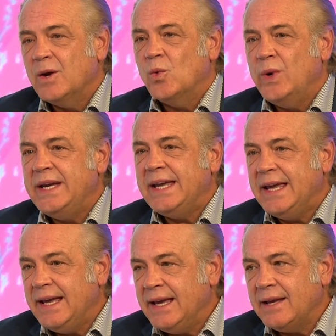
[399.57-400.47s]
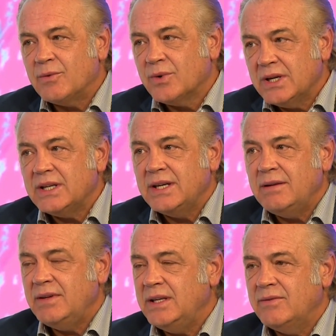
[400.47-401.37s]
we can't
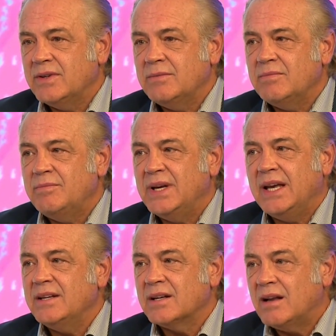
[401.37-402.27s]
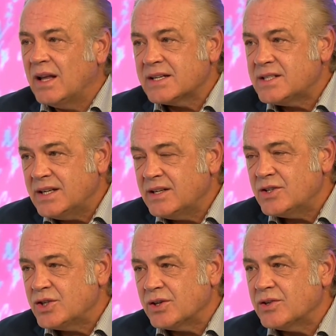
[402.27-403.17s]
really even begin to collect
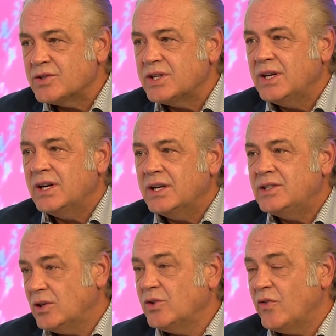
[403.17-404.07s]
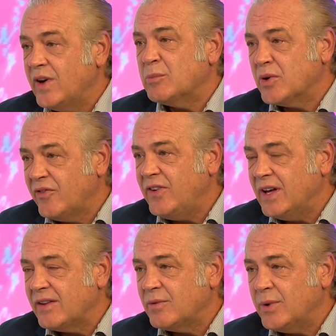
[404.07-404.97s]
signatures until November 5th.